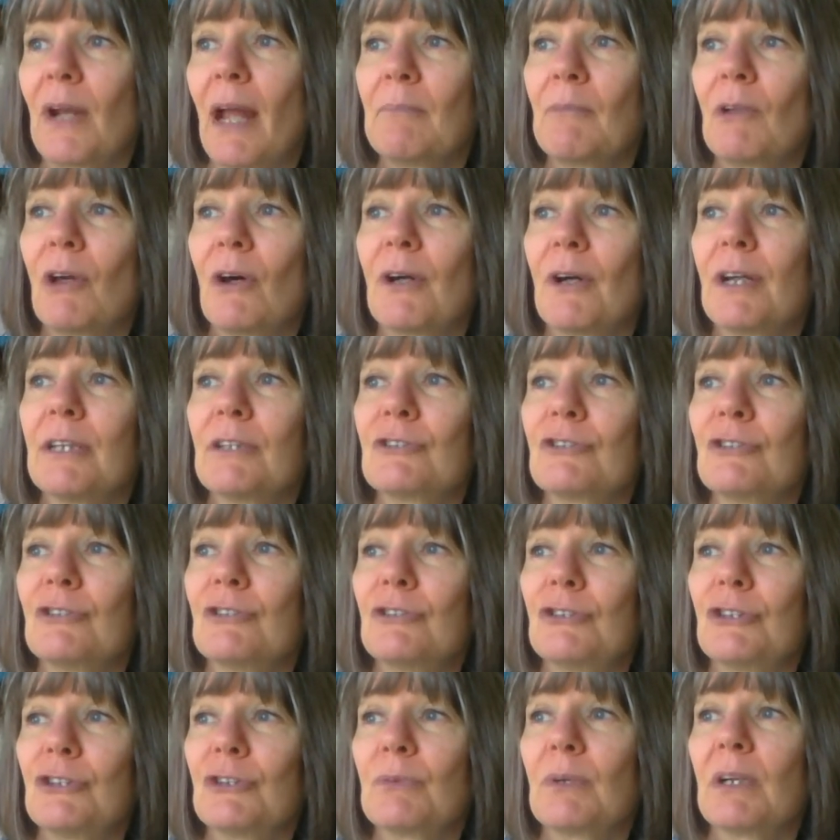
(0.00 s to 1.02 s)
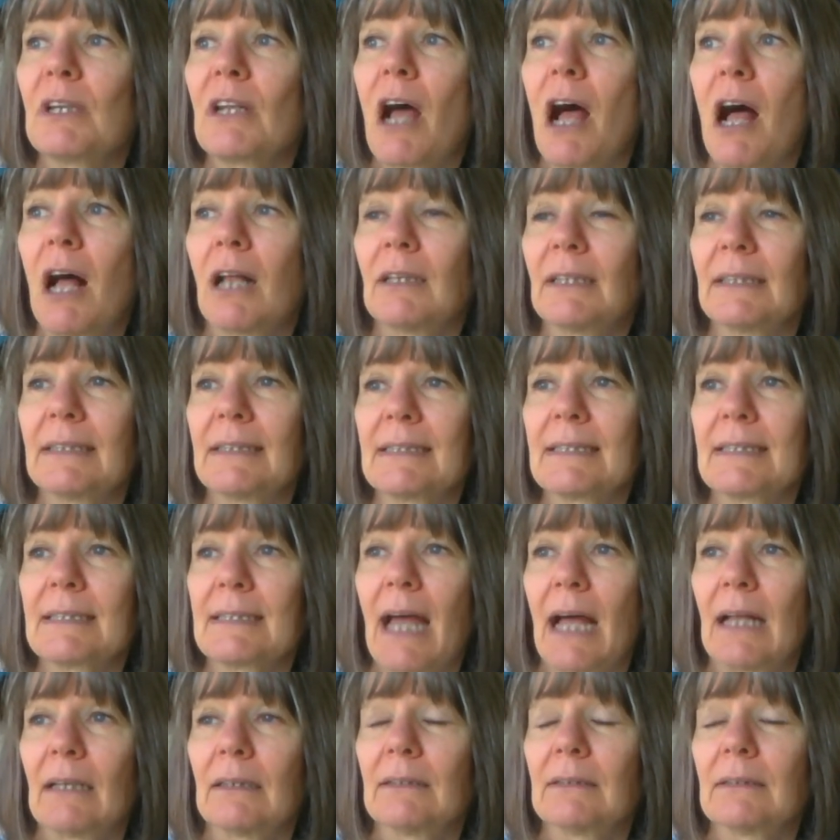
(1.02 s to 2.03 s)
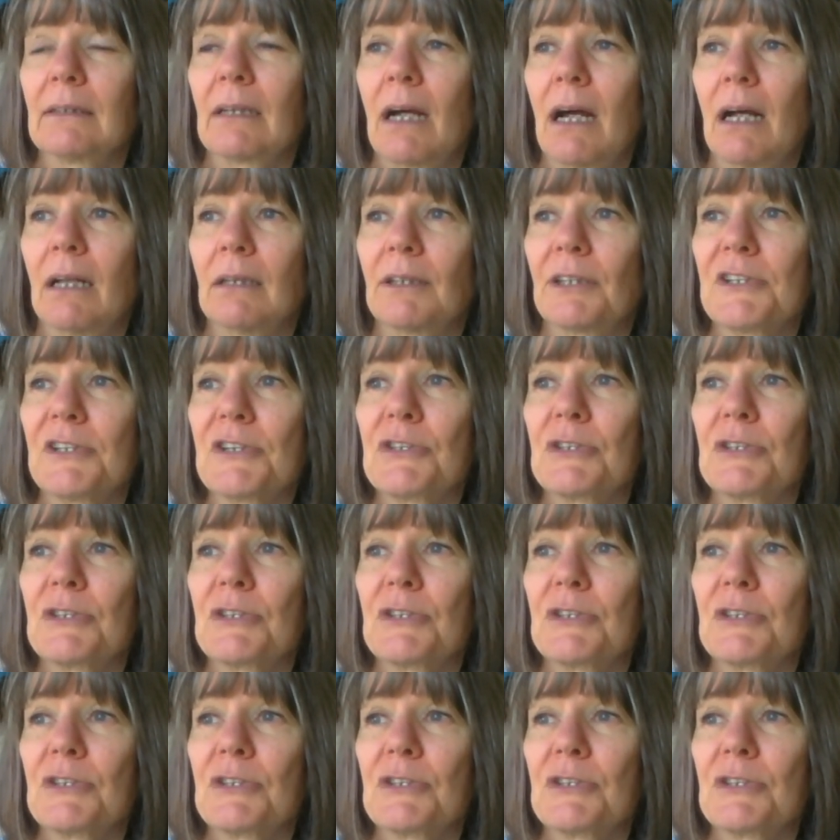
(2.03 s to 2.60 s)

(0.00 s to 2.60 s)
I'm going to do it all in a solid color.